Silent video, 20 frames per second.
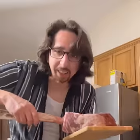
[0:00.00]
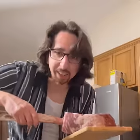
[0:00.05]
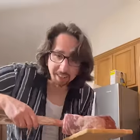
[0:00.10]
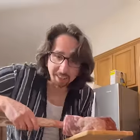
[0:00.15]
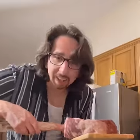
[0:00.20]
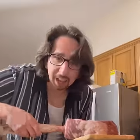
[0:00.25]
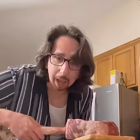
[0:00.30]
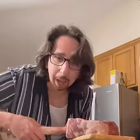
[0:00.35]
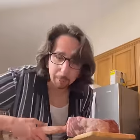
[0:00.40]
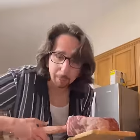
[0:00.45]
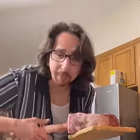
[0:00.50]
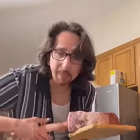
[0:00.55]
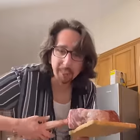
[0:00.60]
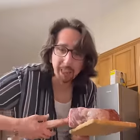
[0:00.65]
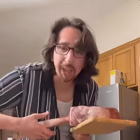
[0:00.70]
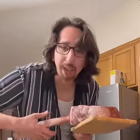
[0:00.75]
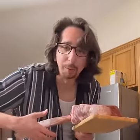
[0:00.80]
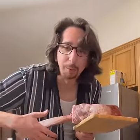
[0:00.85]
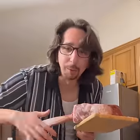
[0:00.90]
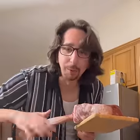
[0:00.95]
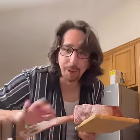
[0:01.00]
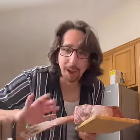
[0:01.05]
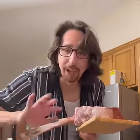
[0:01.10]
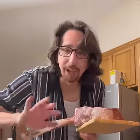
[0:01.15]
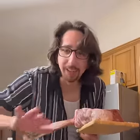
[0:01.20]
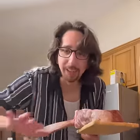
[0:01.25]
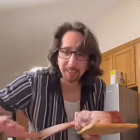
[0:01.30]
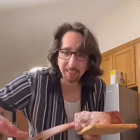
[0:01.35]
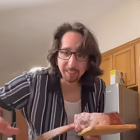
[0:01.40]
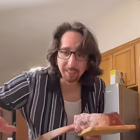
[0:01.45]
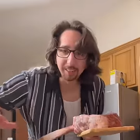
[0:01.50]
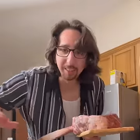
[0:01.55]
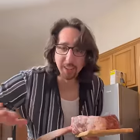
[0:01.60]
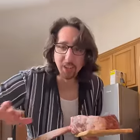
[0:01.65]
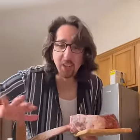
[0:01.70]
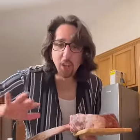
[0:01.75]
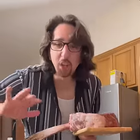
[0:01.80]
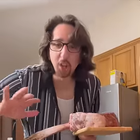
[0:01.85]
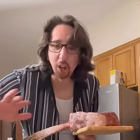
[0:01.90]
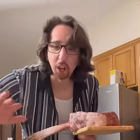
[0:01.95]
this hammer down nice
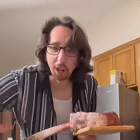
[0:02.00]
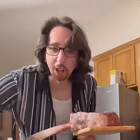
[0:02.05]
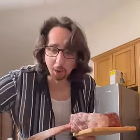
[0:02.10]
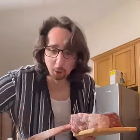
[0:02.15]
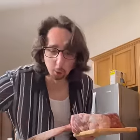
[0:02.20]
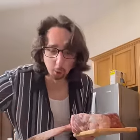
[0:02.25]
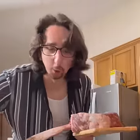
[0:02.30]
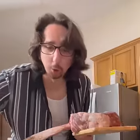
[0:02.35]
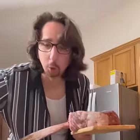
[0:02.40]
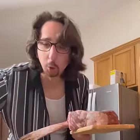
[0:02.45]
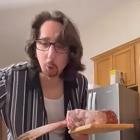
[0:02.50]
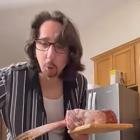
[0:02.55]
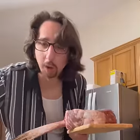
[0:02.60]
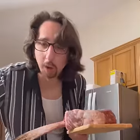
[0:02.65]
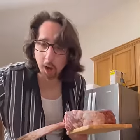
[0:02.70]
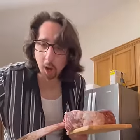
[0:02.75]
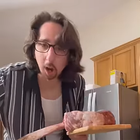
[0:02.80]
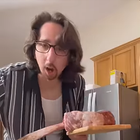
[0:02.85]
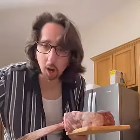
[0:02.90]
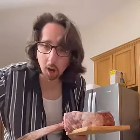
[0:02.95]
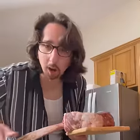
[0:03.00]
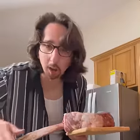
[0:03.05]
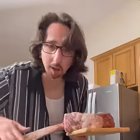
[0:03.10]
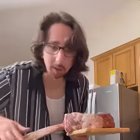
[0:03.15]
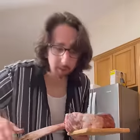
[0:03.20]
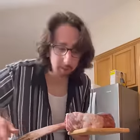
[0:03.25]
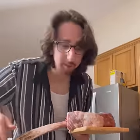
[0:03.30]
and gentle. You don't want to hurt her.